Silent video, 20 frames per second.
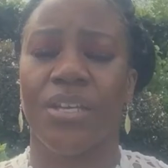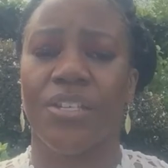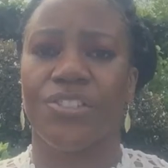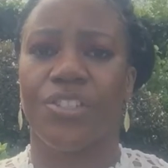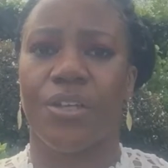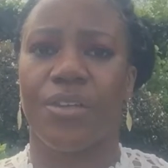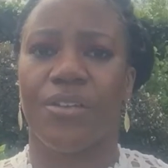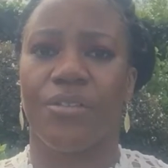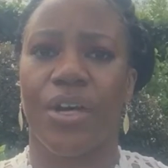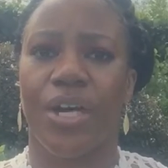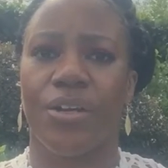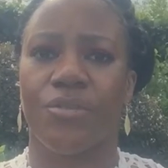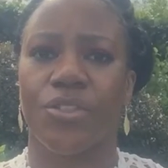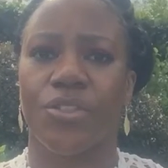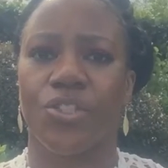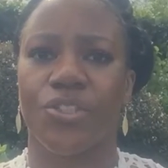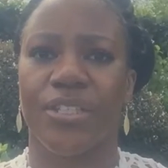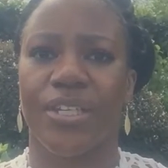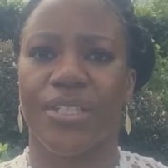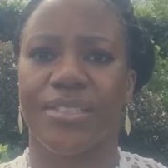So there are
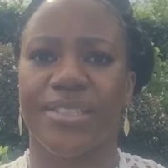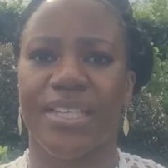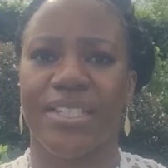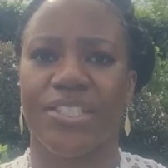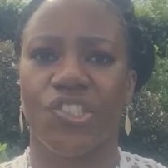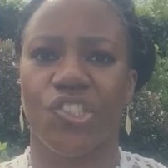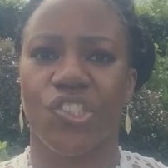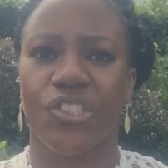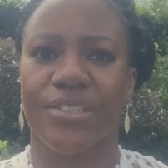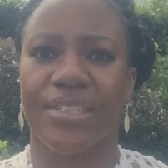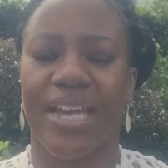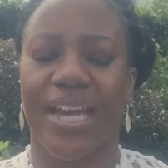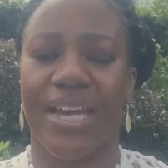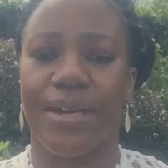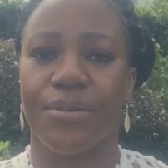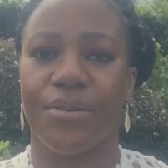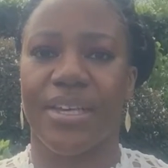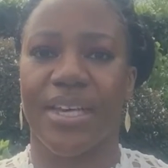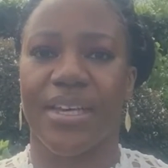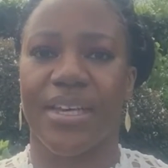organisations
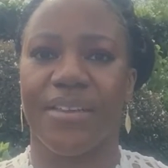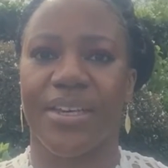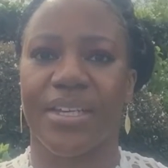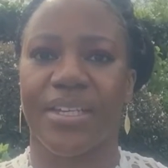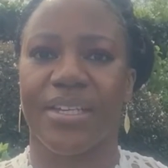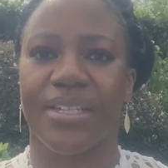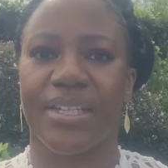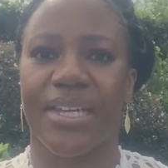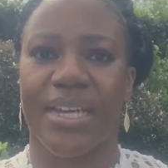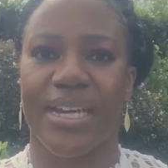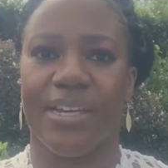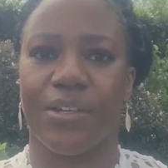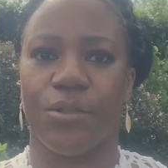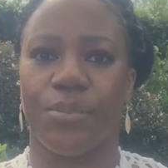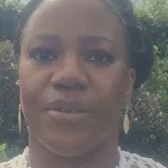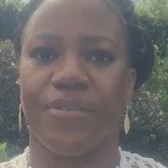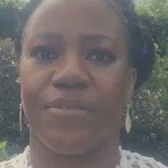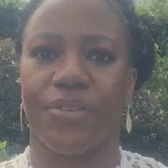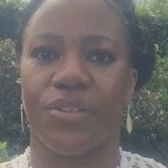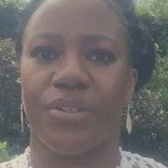out there that can
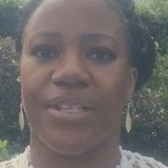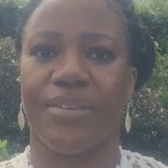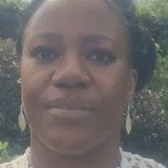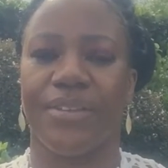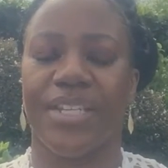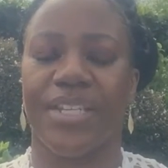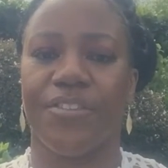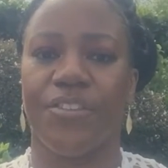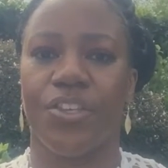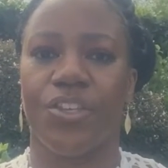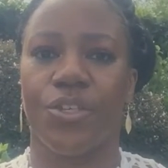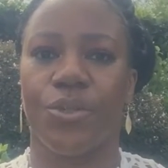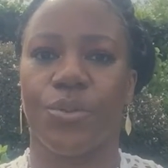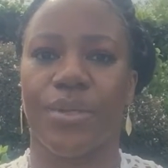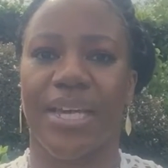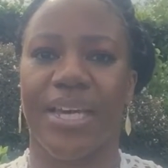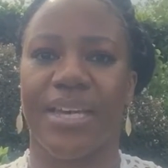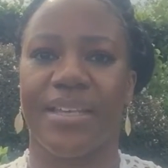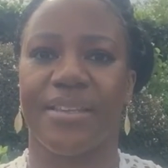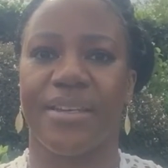help. If you're living in the
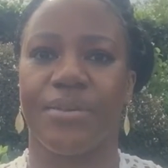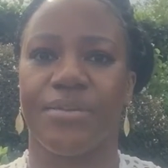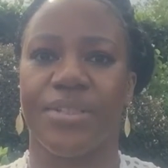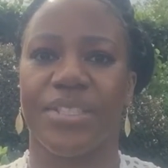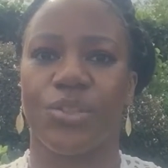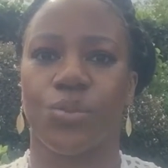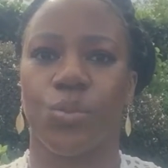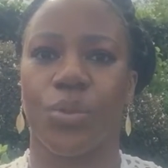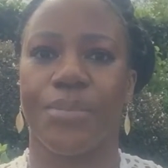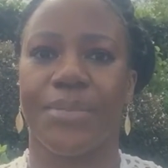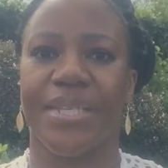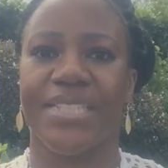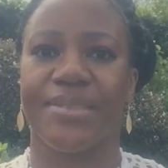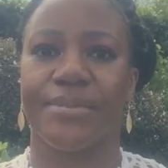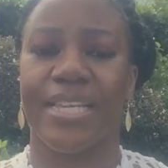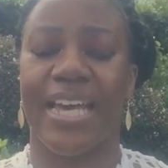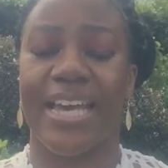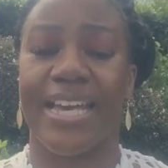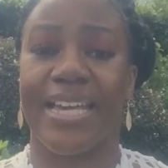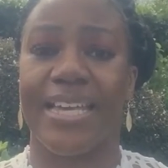UK, there is
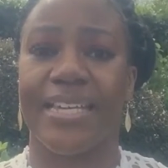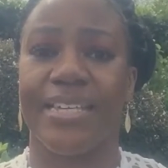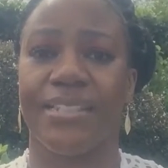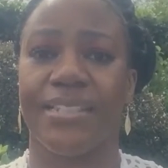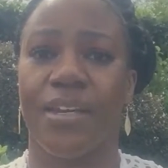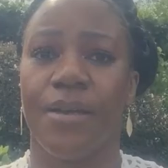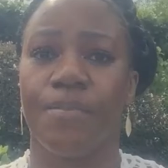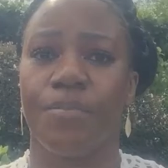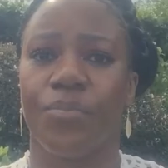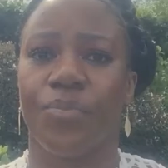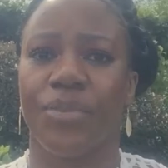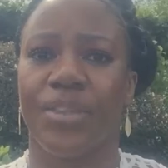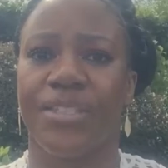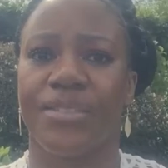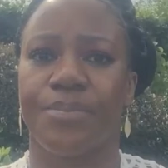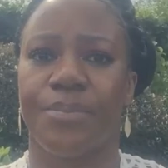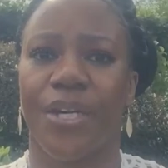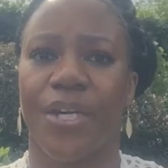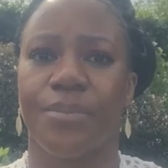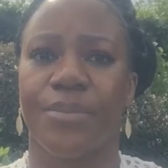Women's Aid.
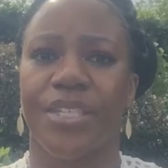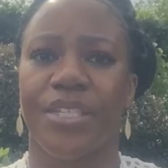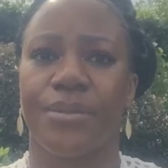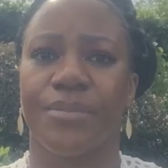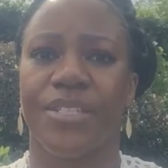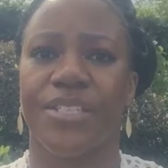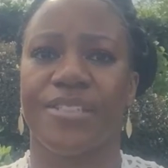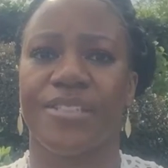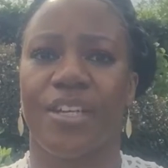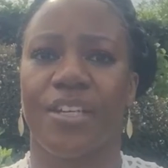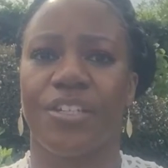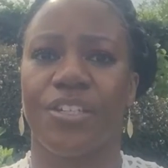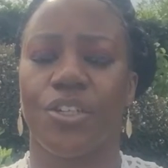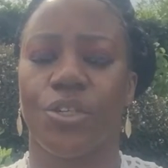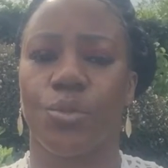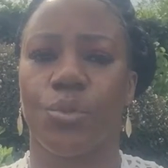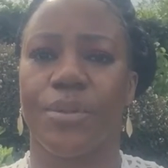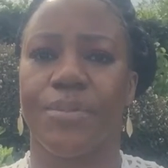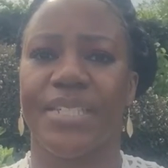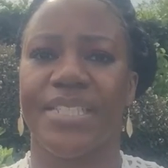There's Birmingham and
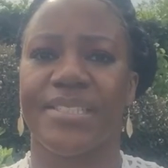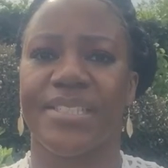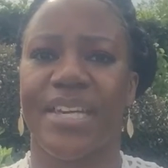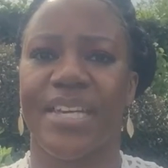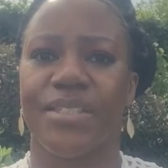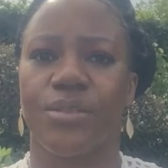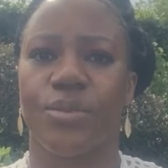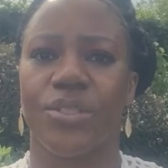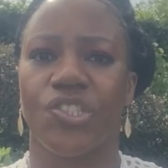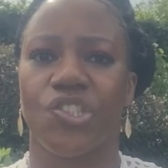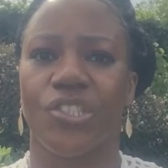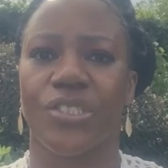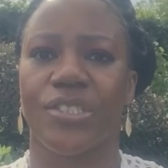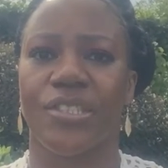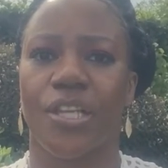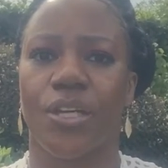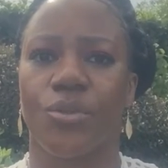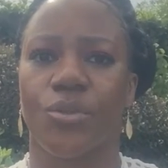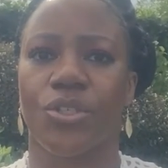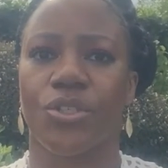Solihull Women's Aid, which
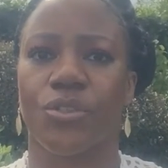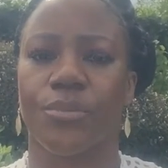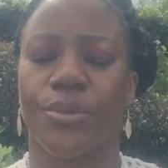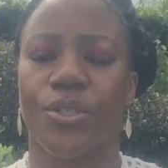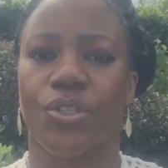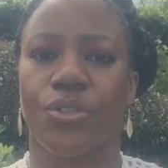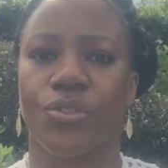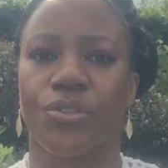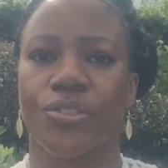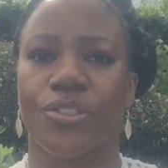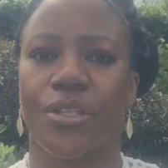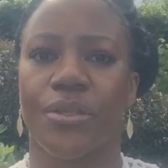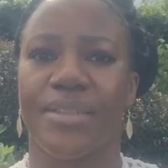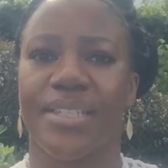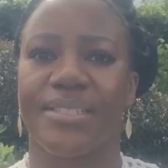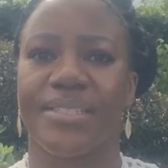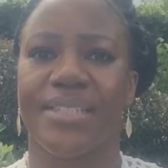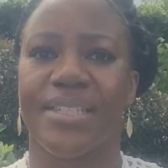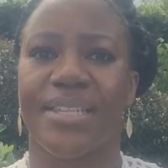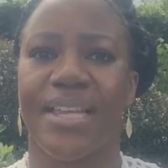is local, but also
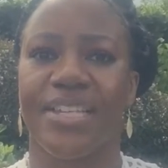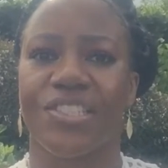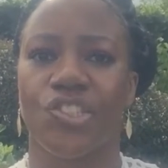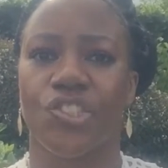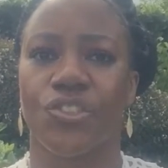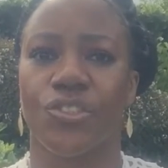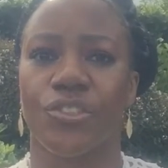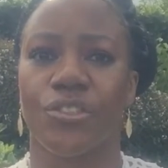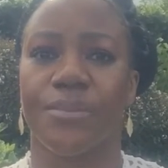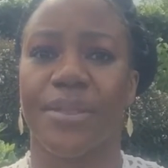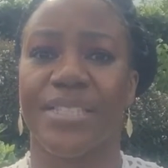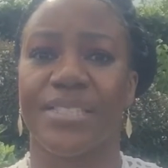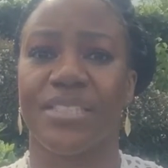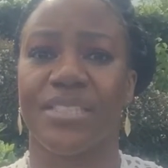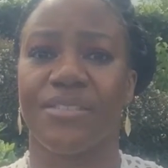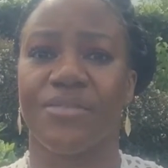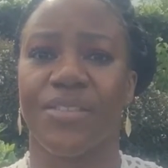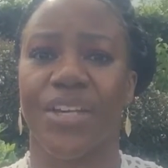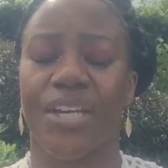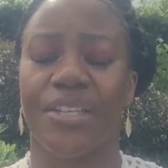there's the National
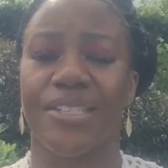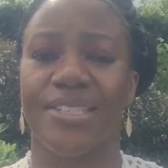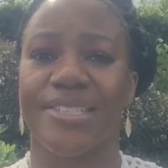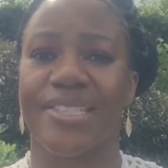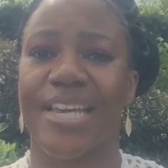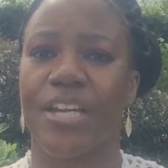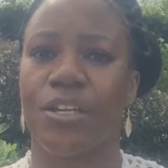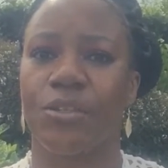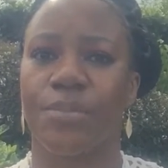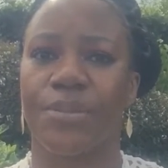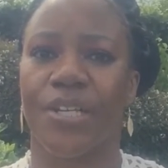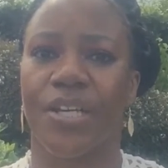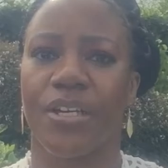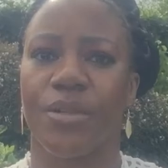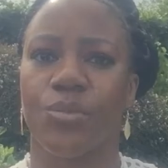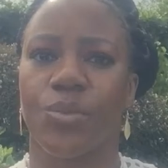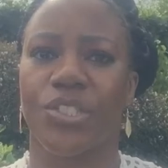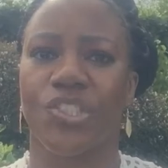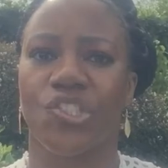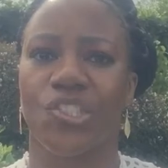Domestic Violence
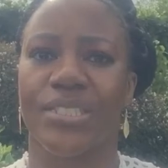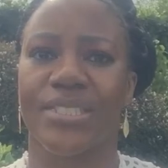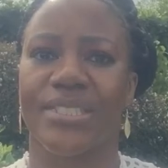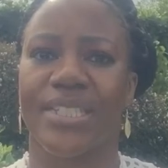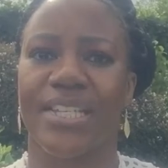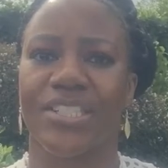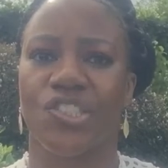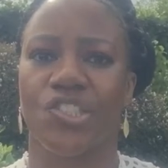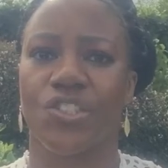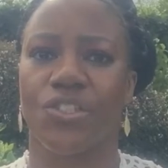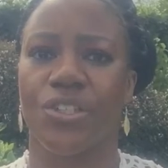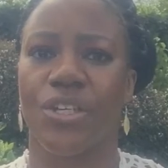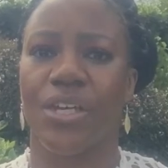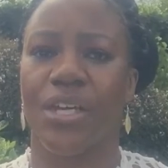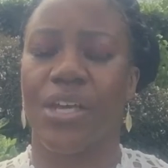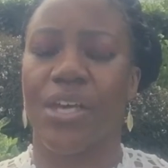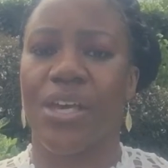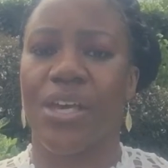Helpline, which is national.